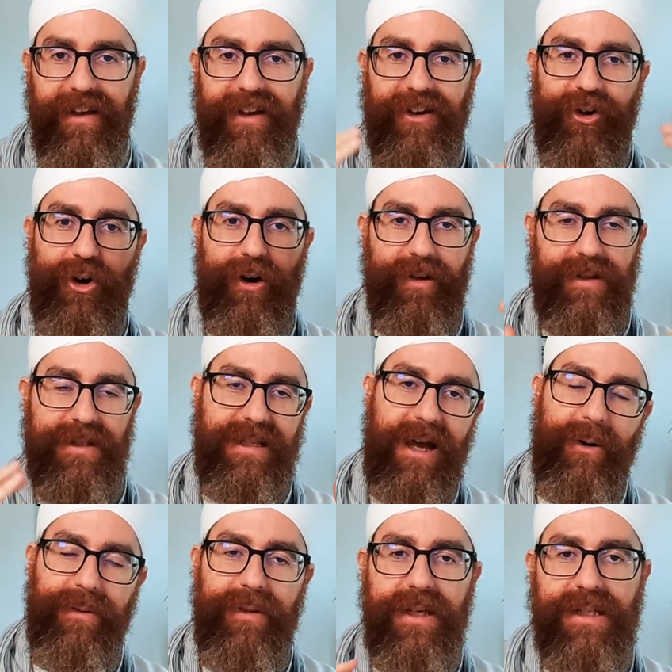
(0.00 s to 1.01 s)
north,
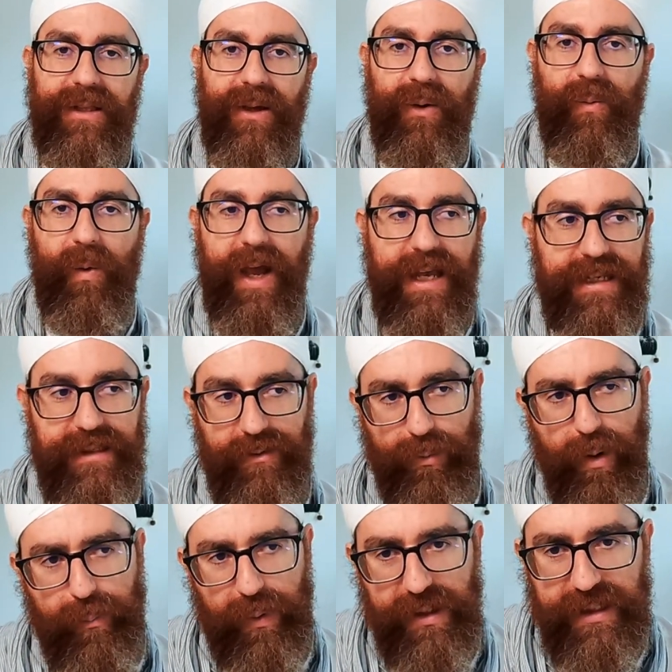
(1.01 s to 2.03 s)
south, east, and west,
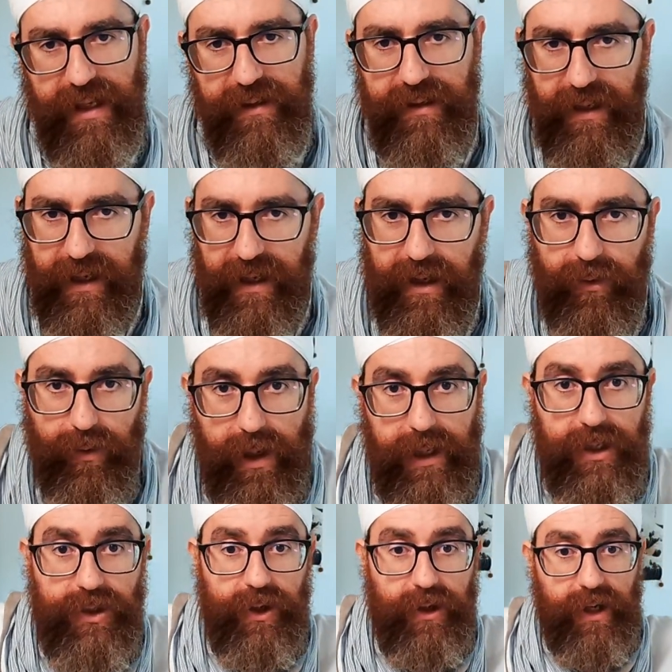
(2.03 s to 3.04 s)
representing any
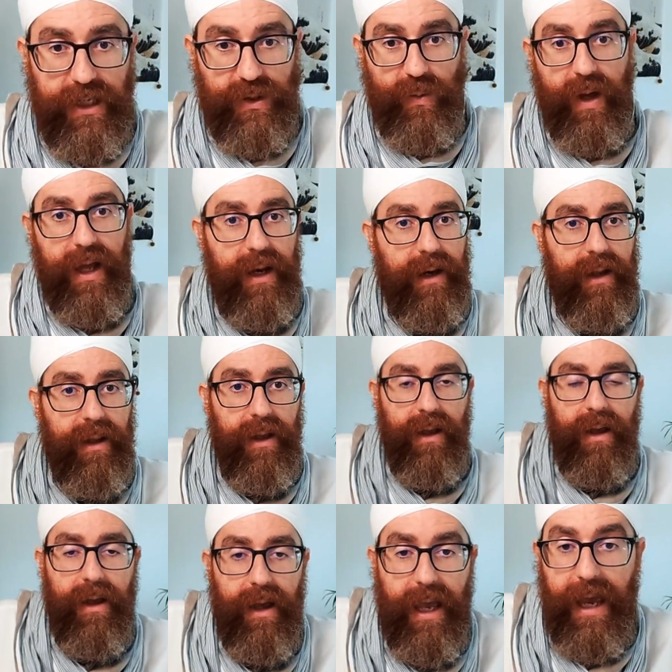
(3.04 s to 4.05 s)
religion as well,
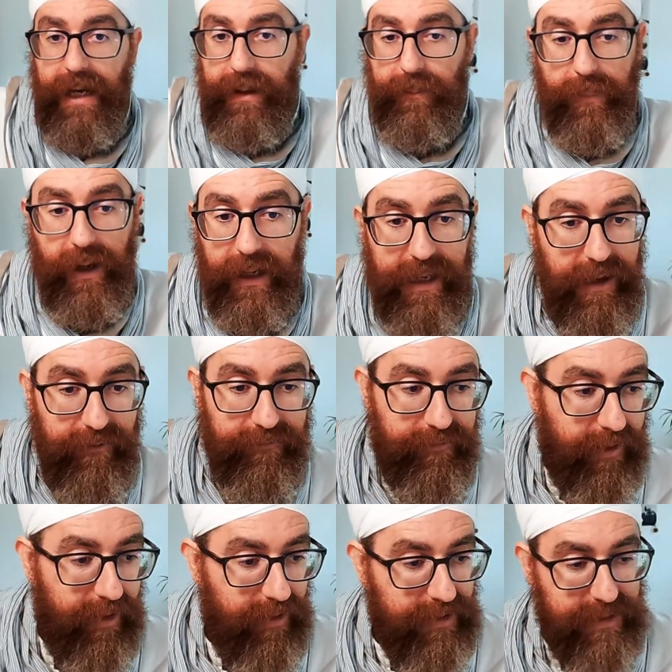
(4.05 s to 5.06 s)
any
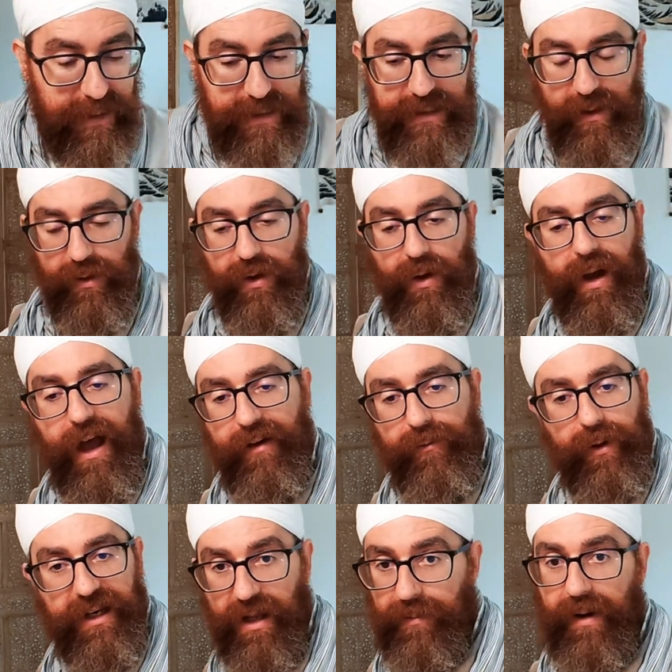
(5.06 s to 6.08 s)
belief system you
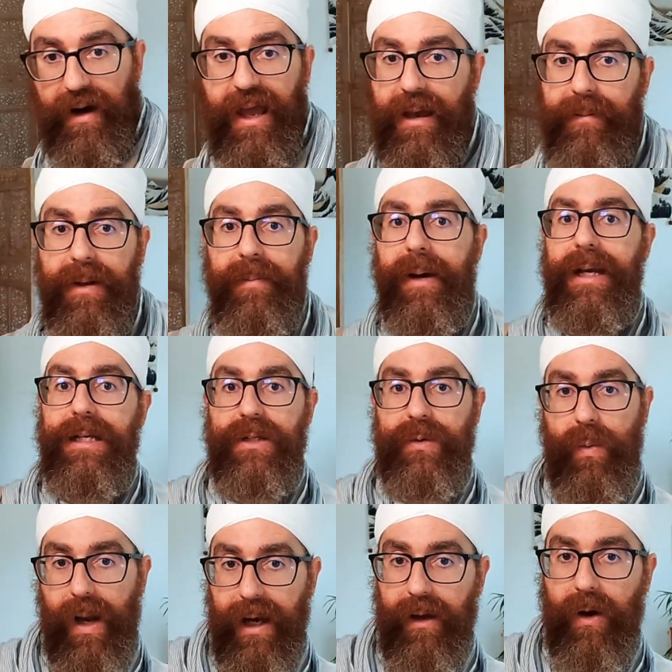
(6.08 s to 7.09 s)
have, whatever, everybody is
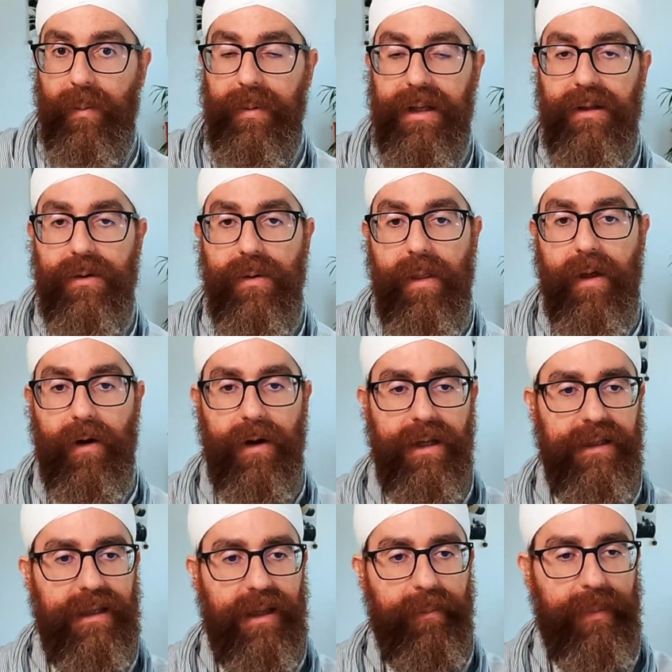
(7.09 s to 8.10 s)
welcome into the
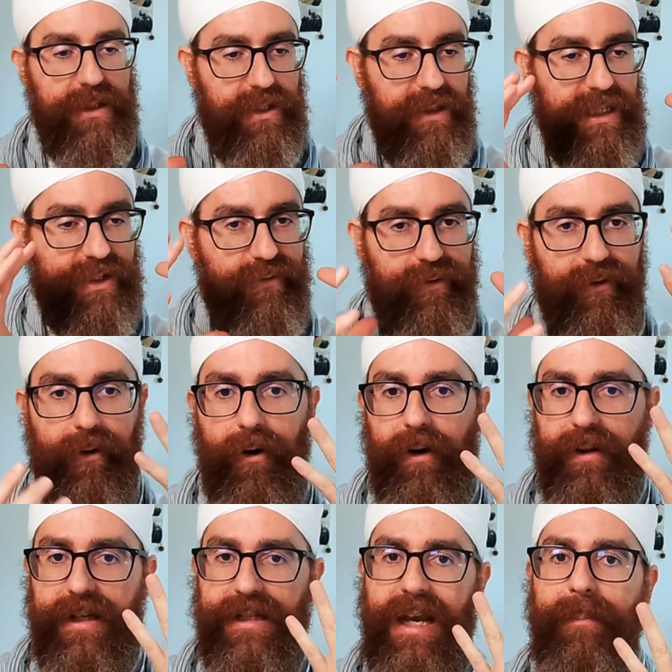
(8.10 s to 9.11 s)
Golden Temple. So this
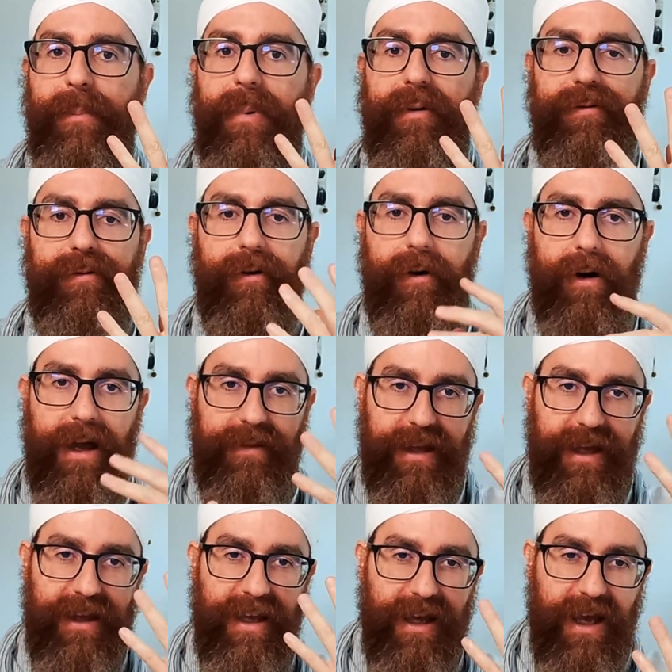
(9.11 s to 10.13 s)
four, this number four,
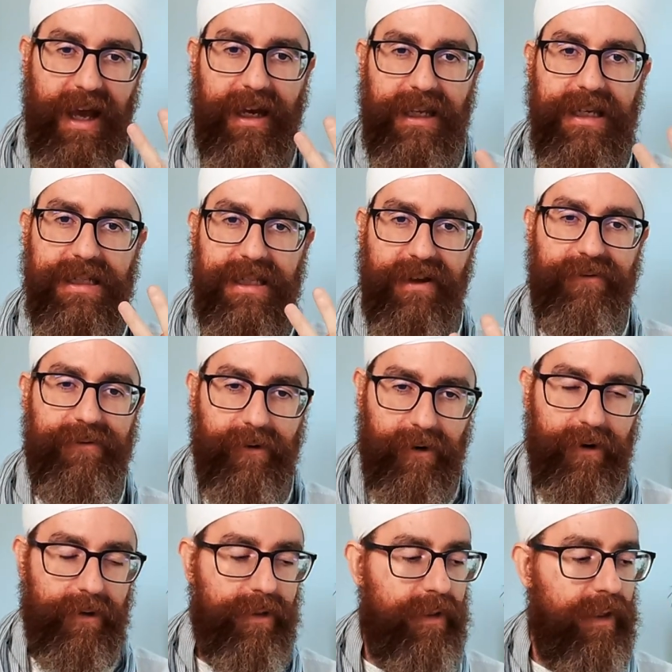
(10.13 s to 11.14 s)
and he's the
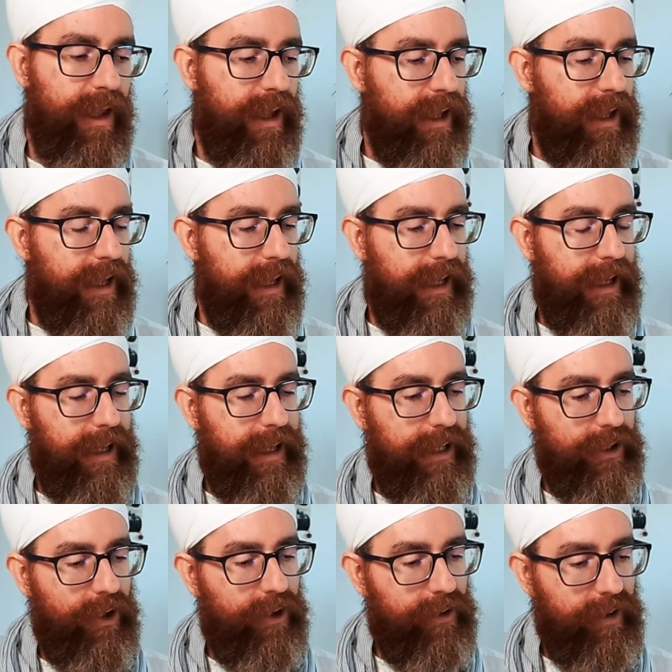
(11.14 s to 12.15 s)
fourth
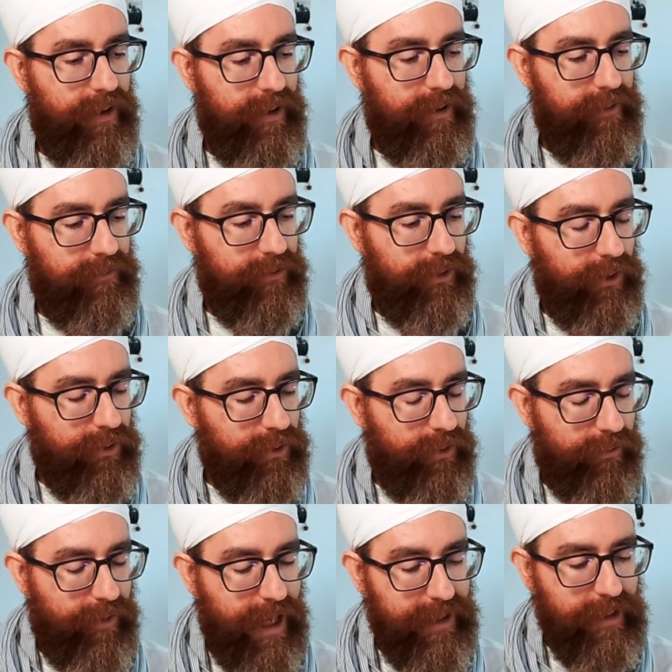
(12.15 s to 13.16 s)

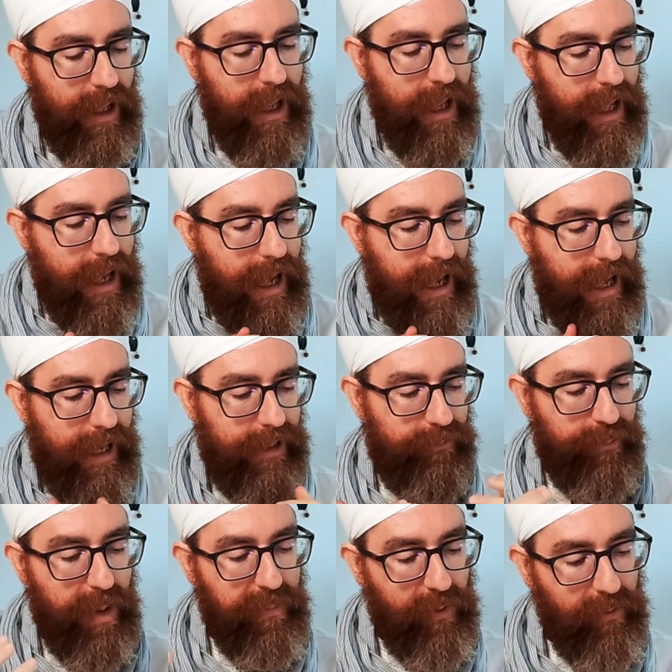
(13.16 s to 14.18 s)
guru, right?
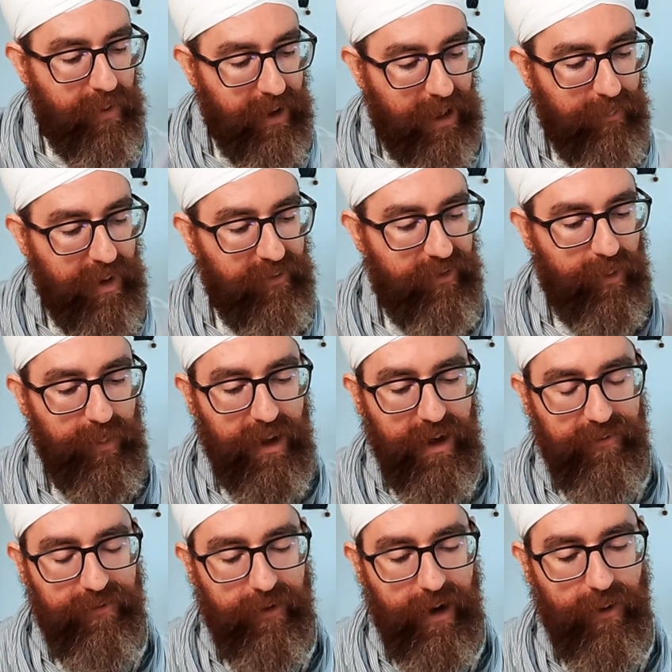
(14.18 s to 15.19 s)
And people were coming from
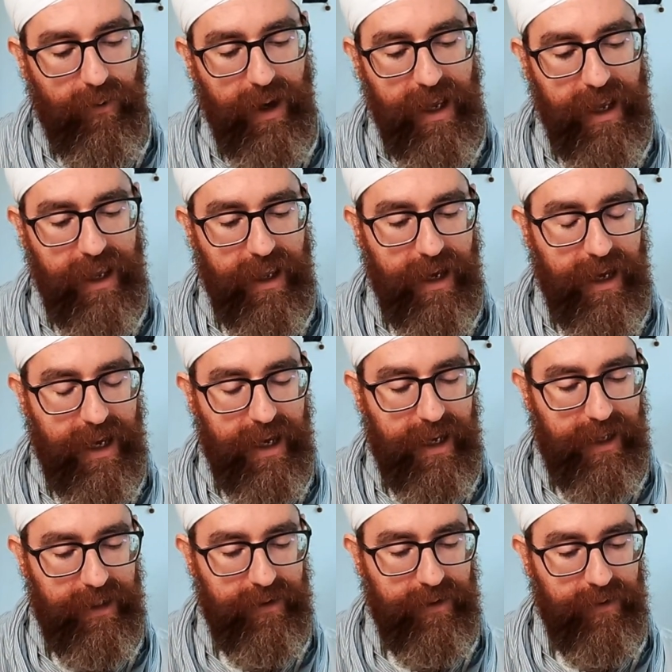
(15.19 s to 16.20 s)
very far away,
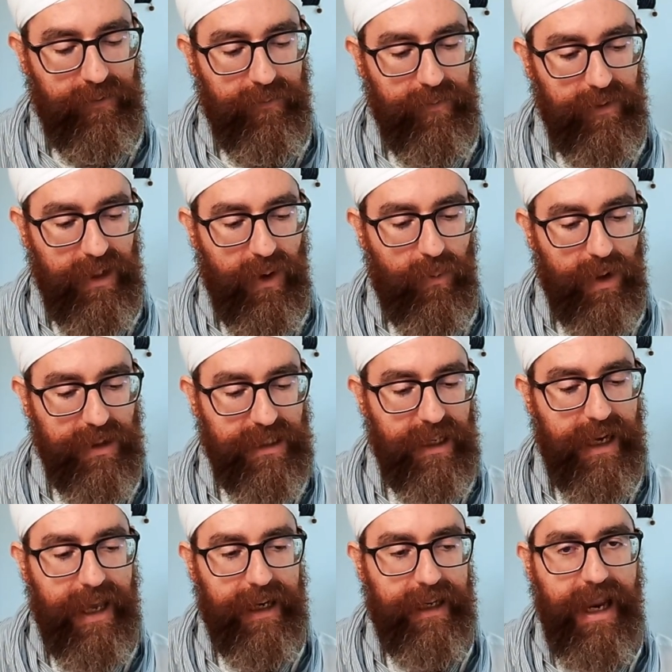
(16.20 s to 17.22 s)
and it
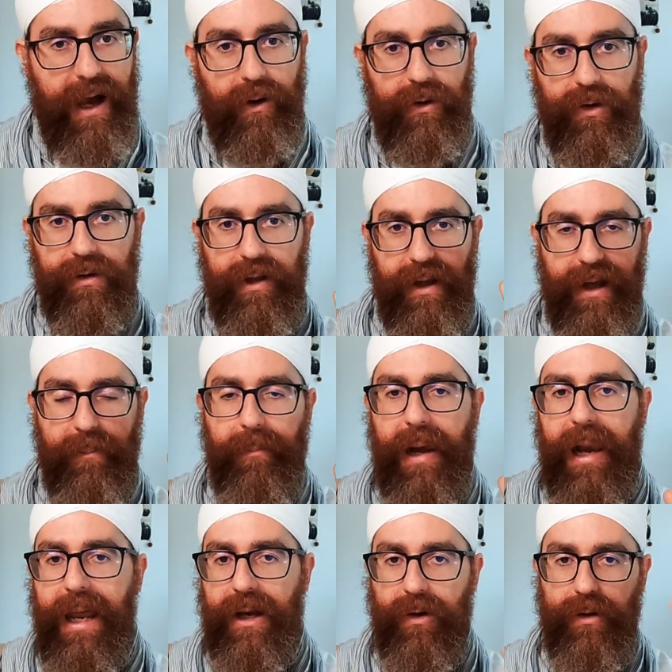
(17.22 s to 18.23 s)
wasn't like now you take a
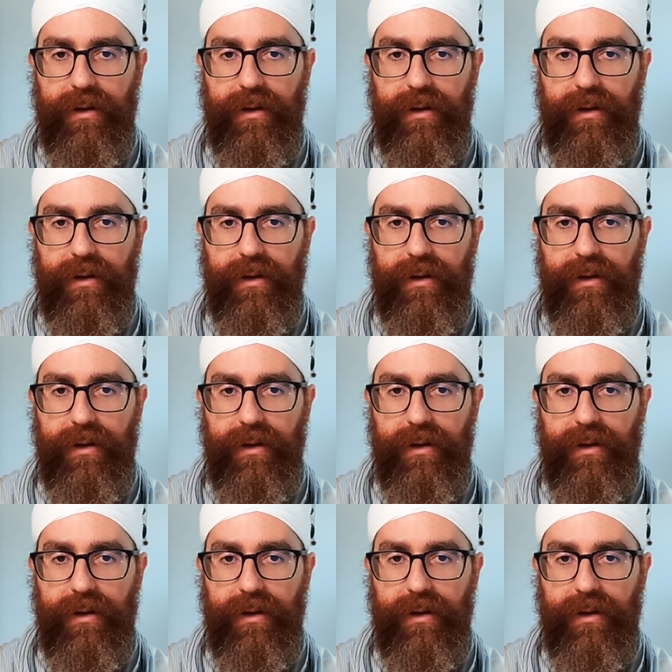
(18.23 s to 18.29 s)
plane, you